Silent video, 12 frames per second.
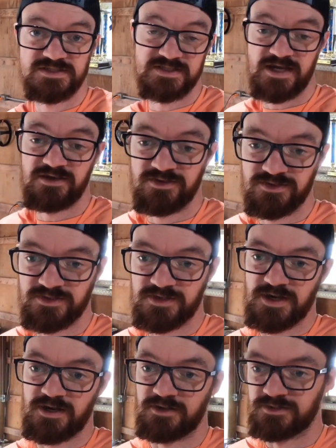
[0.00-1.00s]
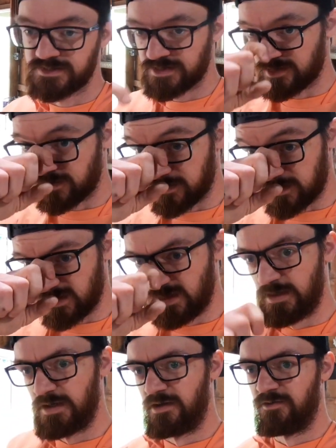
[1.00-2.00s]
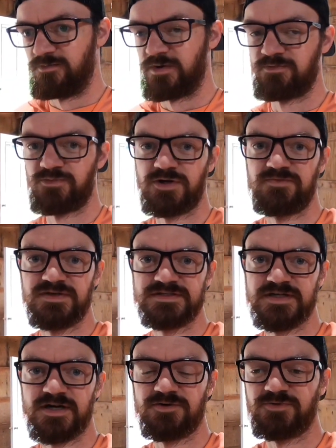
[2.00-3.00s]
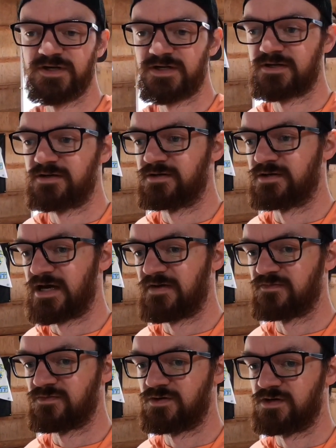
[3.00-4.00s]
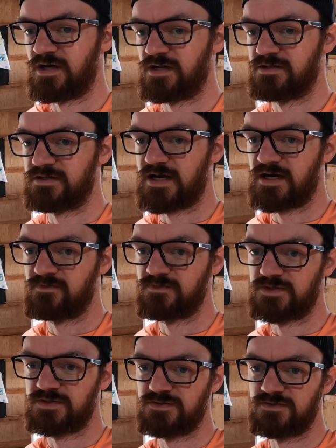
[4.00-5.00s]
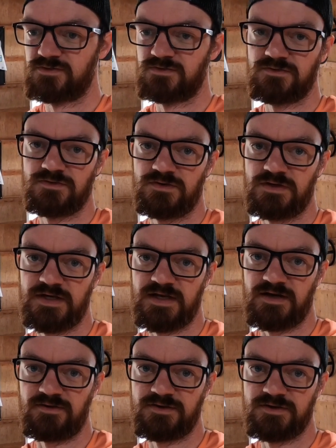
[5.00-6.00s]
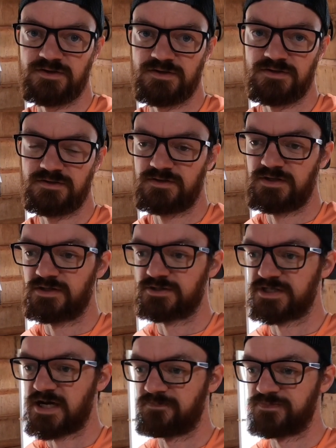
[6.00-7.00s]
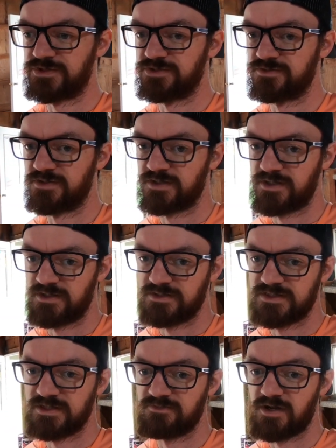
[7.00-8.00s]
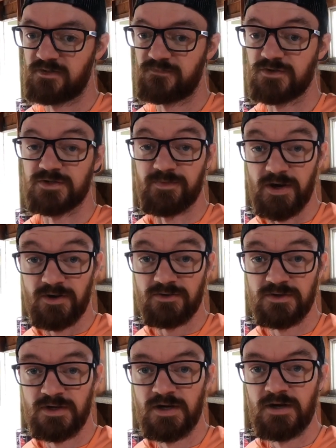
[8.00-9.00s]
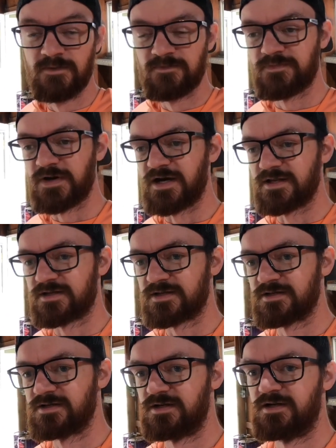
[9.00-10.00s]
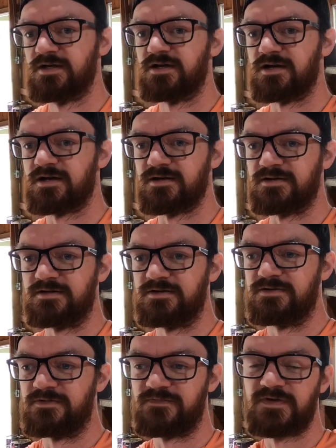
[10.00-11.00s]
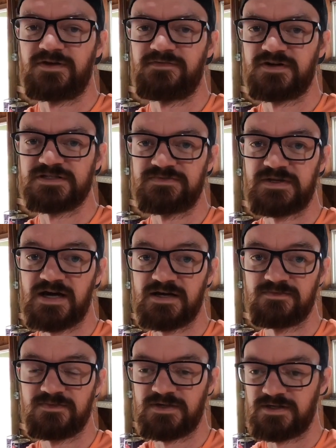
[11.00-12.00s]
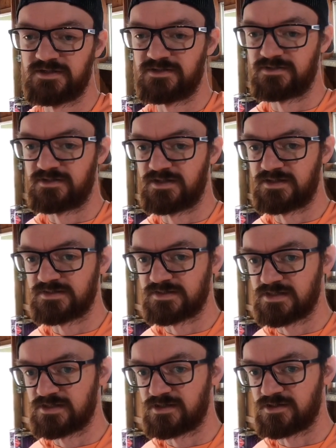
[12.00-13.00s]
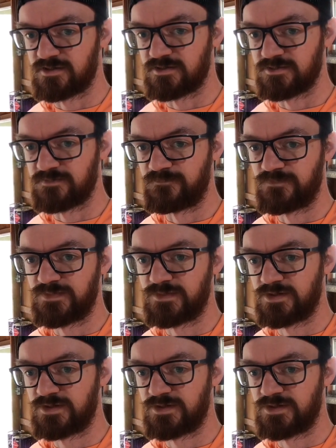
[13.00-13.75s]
scaling the car. So I've been pretty busy all week and haven't really had time to get out here in the shop to get this thing ready for tomorrow. But finally found some time and get this thing all